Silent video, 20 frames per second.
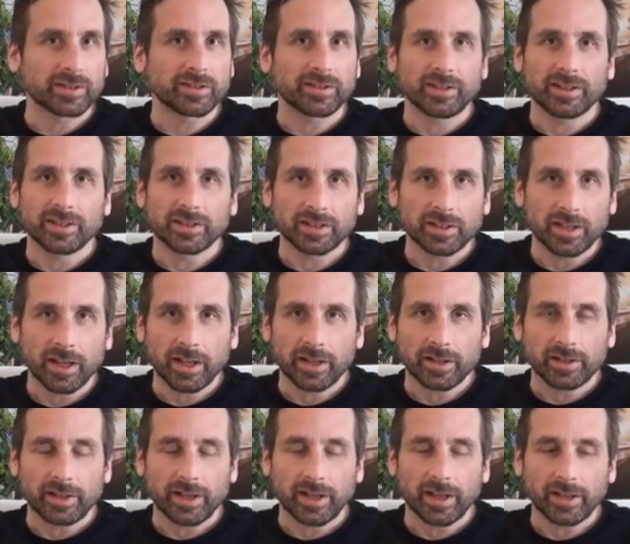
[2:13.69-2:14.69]

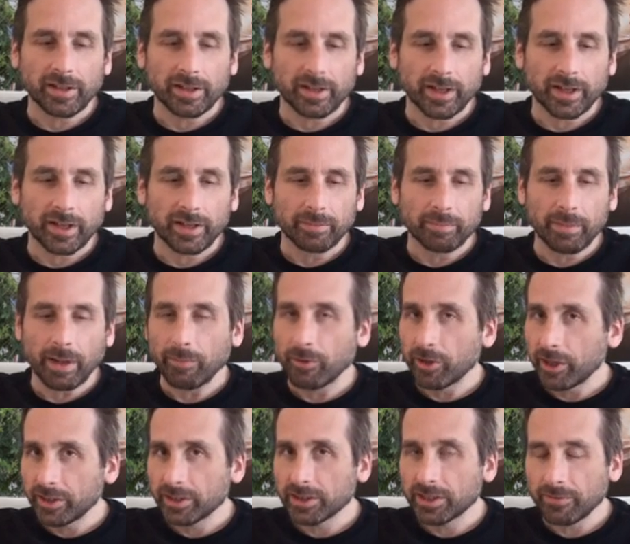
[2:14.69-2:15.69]
and
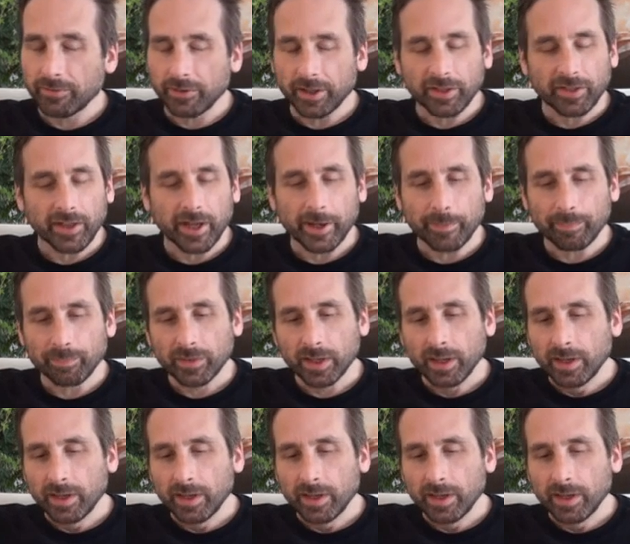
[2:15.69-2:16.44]
memory and stuff like that.